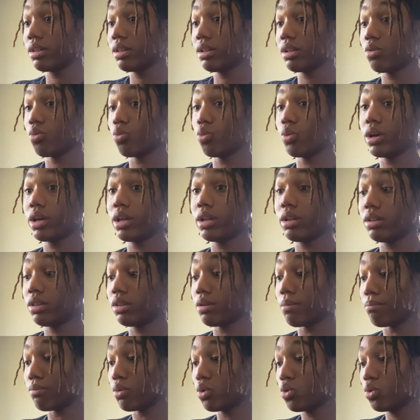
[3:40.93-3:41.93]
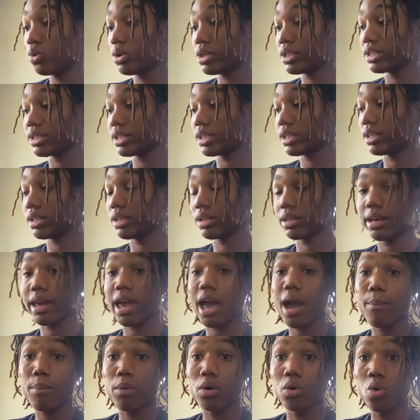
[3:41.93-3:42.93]
when the moon is in
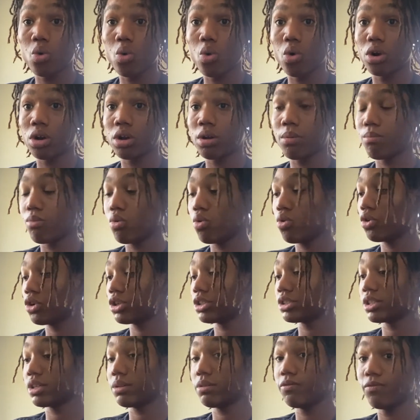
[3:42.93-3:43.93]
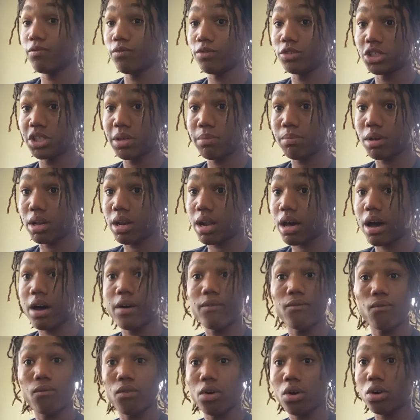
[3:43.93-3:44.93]
Capricorn, the moon is in Gemini,
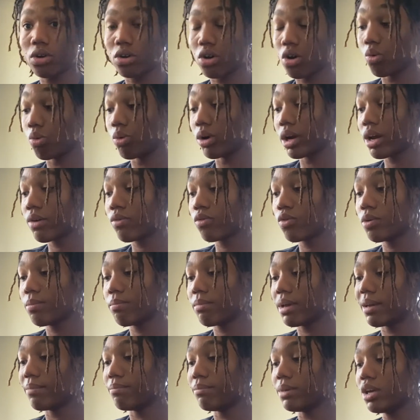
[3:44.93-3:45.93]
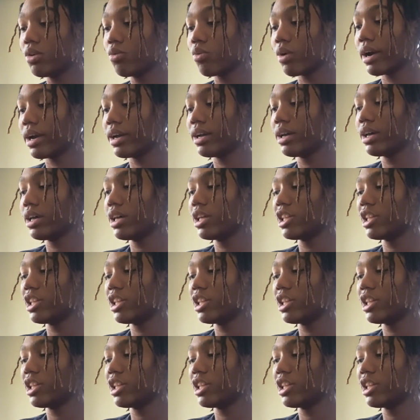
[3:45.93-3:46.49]
Virgo, whatever it may be, right,